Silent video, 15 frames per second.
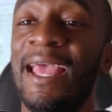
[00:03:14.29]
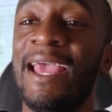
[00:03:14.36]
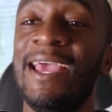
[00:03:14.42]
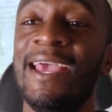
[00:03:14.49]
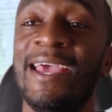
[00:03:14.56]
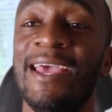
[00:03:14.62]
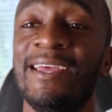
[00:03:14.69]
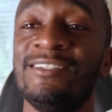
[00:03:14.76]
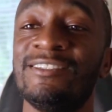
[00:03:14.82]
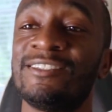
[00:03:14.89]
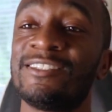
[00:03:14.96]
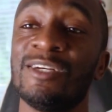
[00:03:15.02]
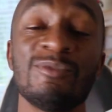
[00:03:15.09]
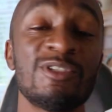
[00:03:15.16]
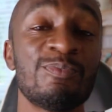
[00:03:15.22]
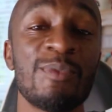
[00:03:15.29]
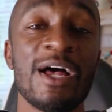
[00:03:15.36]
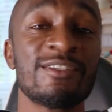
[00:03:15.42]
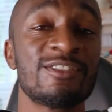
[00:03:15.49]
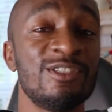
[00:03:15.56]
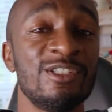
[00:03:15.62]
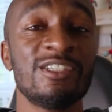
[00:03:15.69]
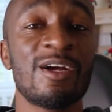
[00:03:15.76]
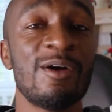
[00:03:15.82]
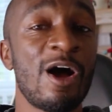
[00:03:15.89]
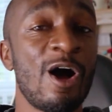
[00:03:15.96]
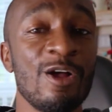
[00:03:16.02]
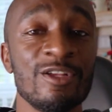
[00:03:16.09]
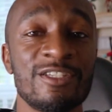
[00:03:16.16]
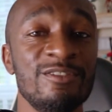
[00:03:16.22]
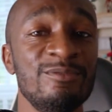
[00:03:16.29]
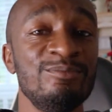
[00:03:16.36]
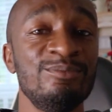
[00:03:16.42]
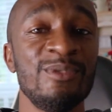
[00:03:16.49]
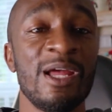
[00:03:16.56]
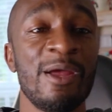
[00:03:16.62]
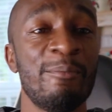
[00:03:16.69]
and some spots look awesome,